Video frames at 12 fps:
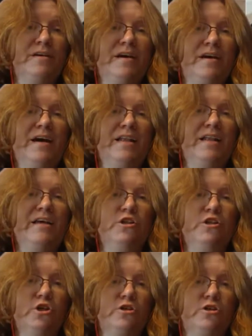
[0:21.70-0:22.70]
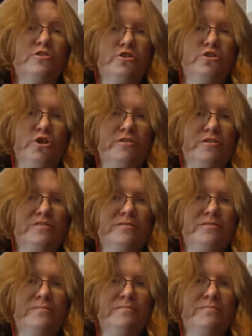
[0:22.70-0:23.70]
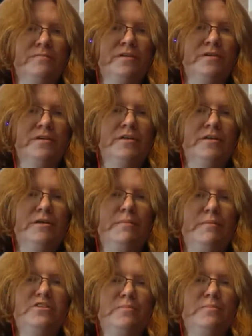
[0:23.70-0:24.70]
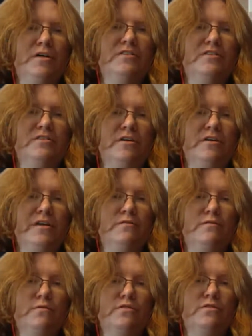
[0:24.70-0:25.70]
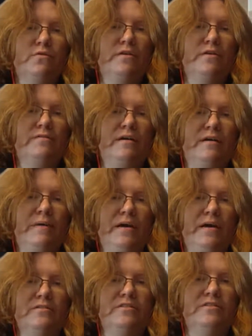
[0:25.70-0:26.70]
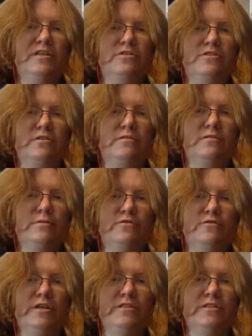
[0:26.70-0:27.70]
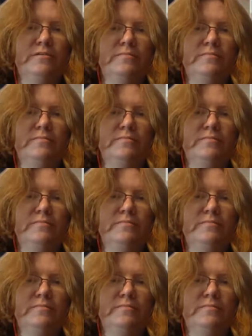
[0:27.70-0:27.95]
I like large dogs. My smallest dog ever was 45 pounds that I took from a friend.